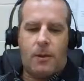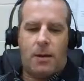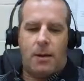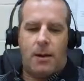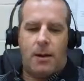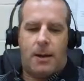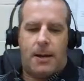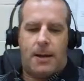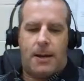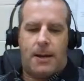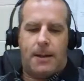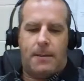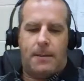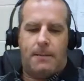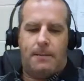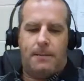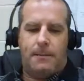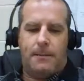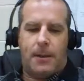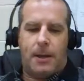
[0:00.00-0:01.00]
Um,
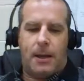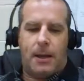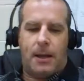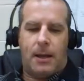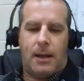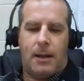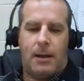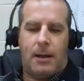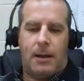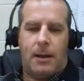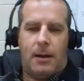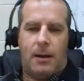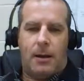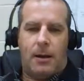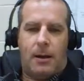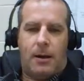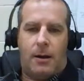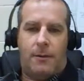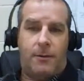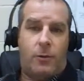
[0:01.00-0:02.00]

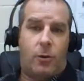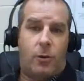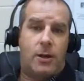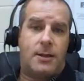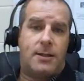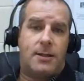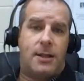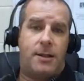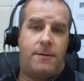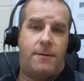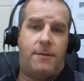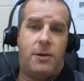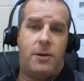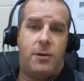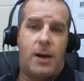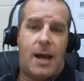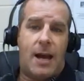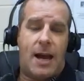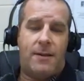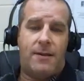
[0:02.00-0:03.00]
of course, if you
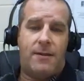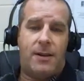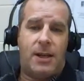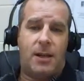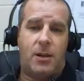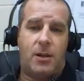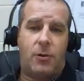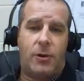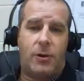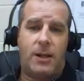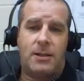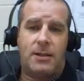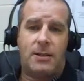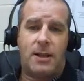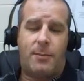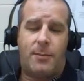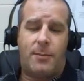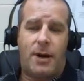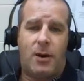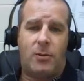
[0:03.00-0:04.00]
have an increased
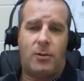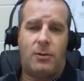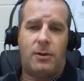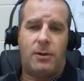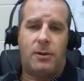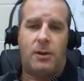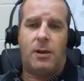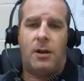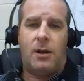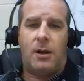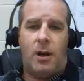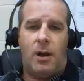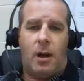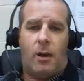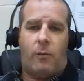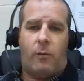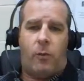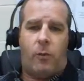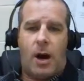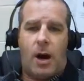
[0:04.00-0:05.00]
amount
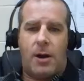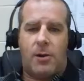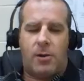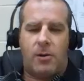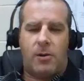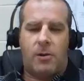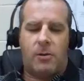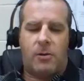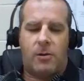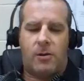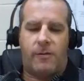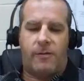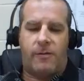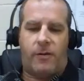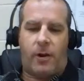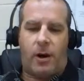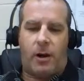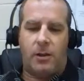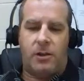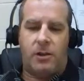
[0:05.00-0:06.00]
of water or
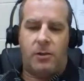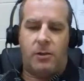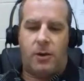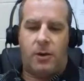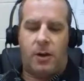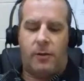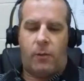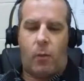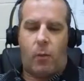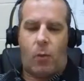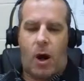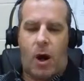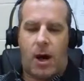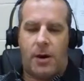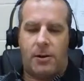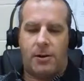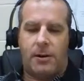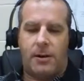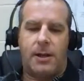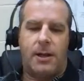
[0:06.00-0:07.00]
volume of
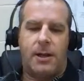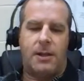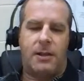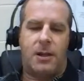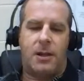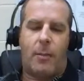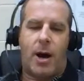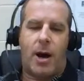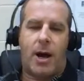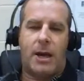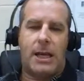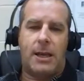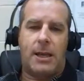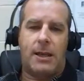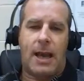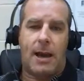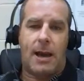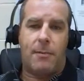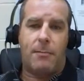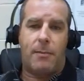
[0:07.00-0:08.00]
water in the body,
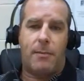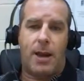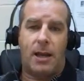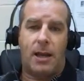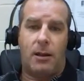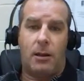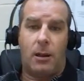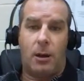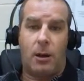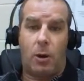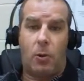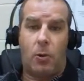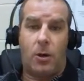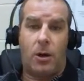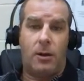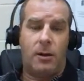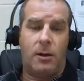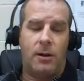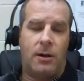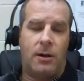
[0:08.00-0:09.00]
that may lower